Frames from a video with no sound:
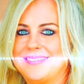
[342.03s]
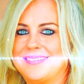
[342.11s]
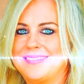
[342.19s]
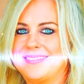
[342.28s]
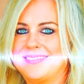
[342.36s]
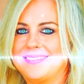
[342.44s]

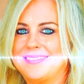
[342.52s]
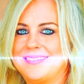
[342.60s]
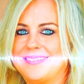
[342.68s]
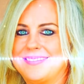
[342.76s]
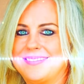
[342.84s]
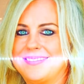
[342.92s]
Okay?
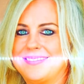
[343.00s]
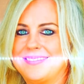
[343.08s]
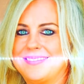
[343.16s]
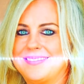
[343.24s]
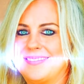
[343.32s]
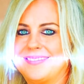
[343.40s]

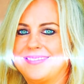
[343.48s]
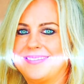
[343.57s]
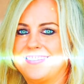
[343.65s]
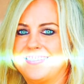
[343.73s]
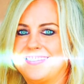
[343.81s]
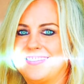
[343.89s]
And I
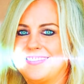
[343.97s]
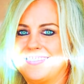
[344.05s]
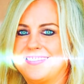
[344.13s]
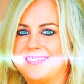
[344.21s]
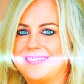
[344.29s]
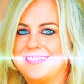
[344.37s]
want you to
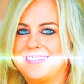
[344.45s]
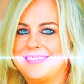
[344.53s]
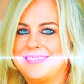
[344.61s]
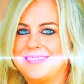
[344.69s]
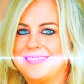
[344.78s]
add it up.